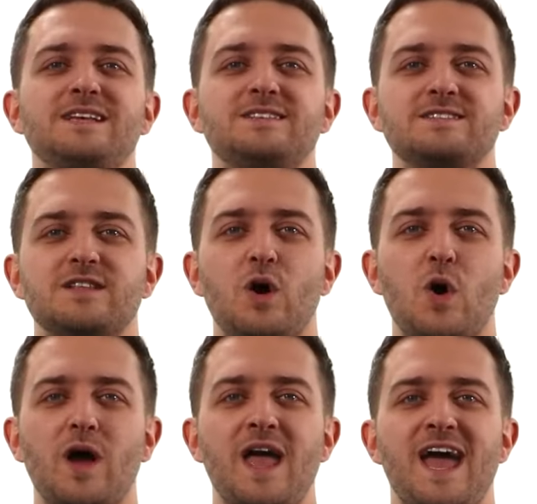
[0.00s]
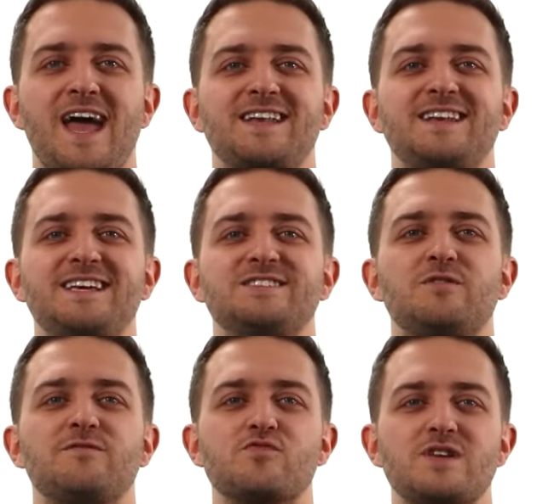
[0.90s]
meters long and is
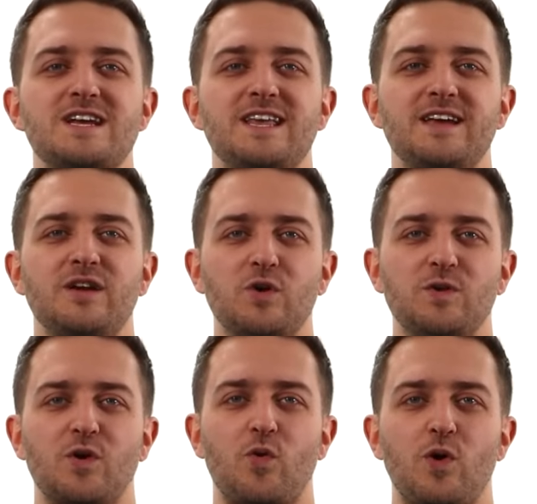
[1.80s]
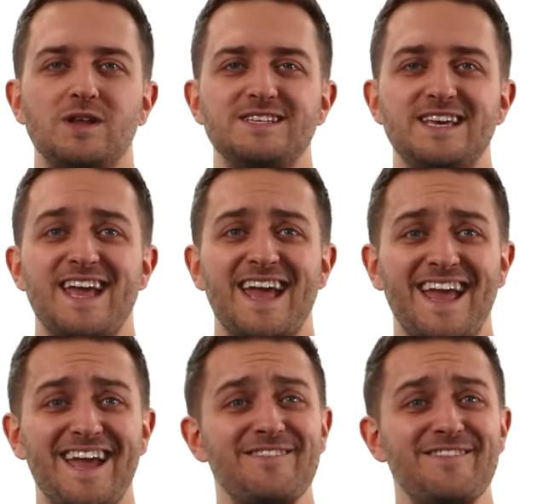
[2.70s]
of really good quality. It